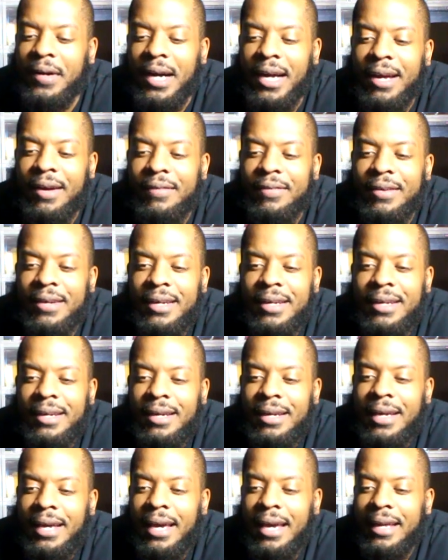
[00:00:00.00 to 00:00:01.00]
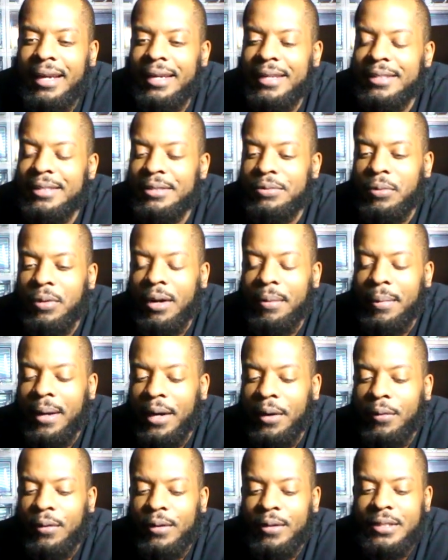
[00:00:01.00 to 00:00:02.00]
five, and this is one of
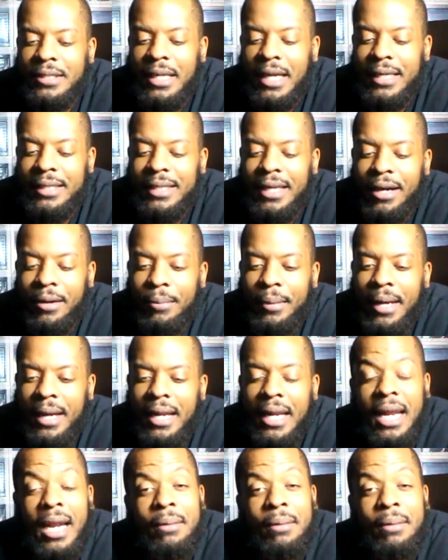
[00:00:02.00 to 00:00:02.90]
my grails knocked out, man.